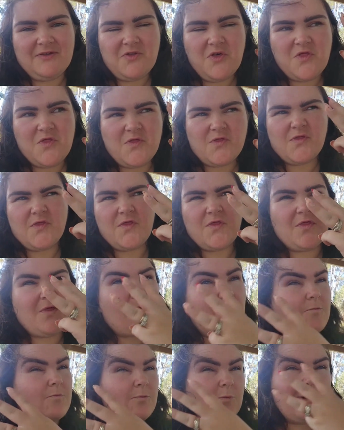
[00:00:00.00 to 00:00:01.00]
other
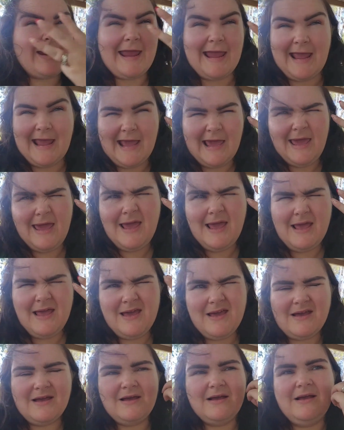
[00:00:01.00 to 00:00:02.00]
three,
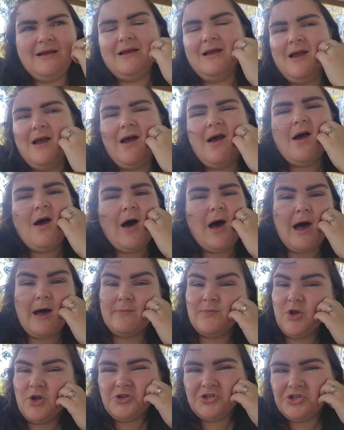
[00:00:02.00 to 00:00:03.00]
I'm
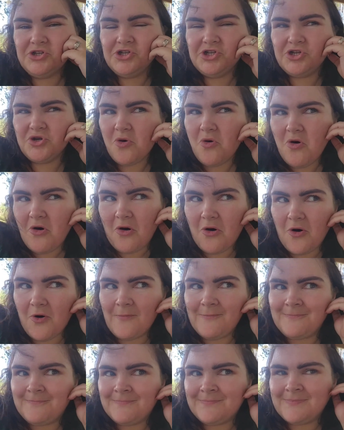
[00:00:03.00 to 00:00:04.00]
not too sure.
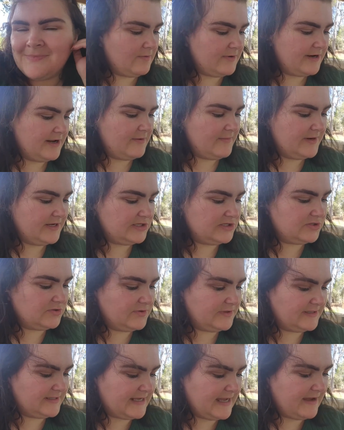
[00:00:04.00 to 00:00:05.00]
I wonder how many
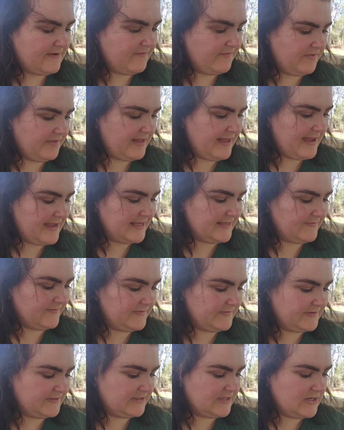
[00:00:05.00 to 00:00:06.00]
stories I have
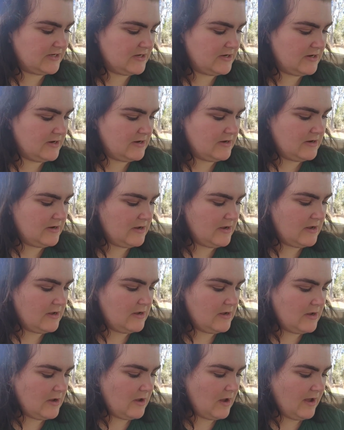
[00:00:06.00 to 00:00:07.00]
left.
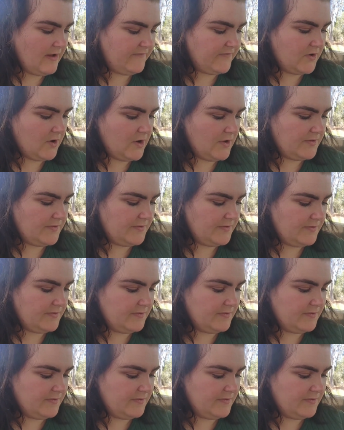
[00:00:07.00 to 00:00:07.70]
I've got